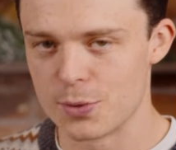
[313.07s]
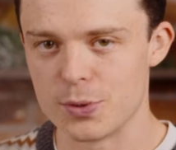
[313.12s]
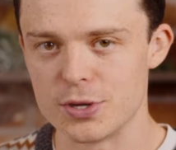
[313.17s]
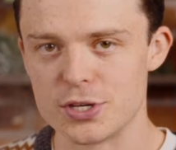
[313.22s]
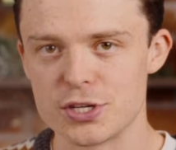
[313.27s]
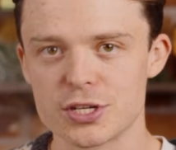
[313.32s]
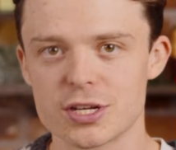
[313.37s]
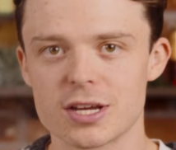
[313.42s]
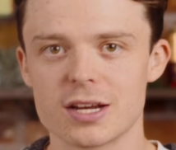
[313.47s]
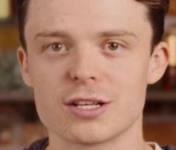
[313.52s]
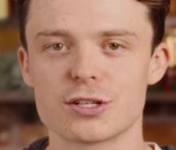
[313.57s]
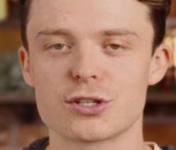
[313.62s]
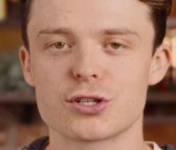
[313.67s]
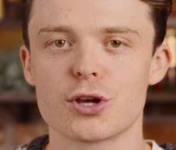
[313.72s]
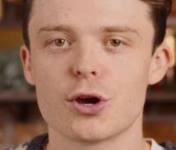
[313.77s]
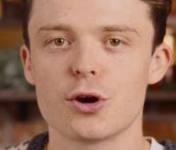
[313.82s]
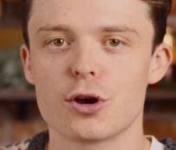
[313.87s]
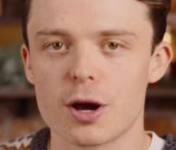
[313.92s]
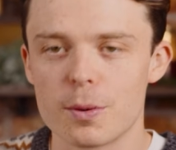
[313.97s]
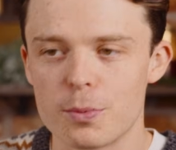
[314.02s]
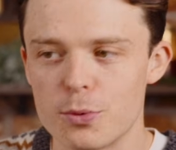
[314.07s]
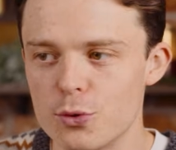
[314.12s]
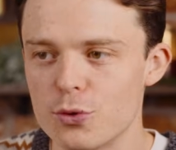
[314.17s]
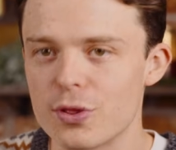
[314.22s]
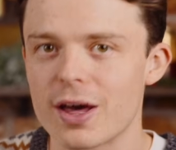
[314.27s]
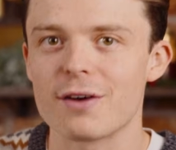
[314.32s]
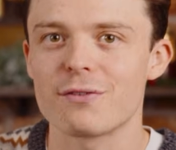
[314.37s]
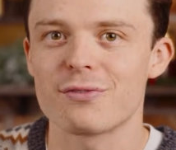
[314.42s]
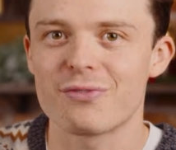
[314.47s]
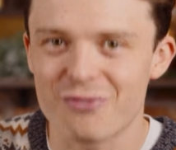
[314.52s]
which is going to soak up all
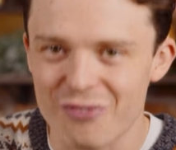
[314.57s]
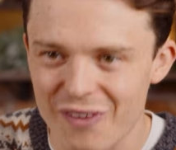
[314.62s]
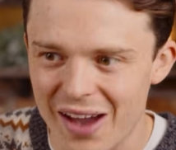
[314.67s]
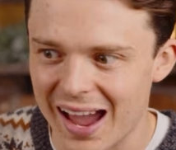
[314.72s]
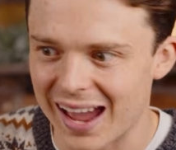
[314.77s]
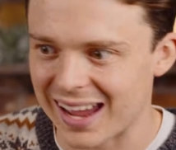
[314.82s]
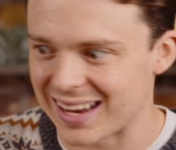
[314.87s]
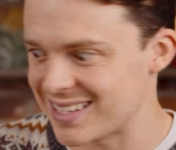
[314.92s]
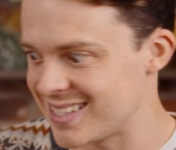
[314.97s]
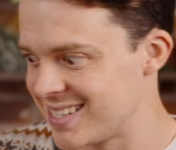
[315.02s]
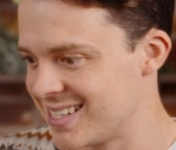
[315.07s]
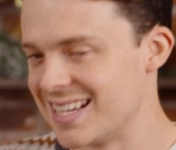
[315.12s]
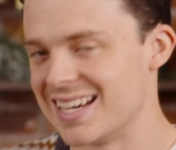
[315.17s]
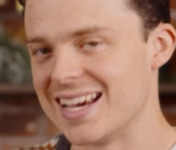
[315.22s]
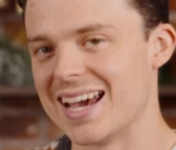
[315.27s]
that fat